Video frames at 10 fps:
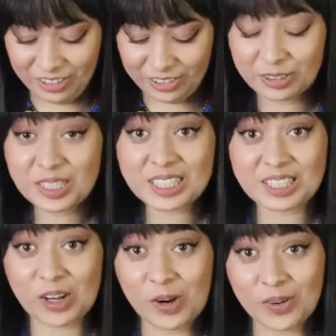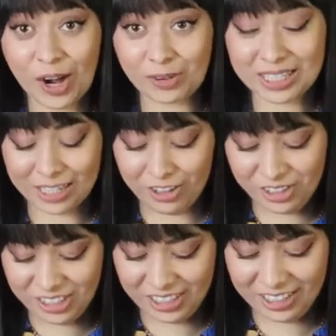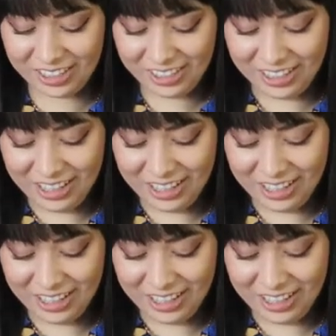We discovered I was allergic.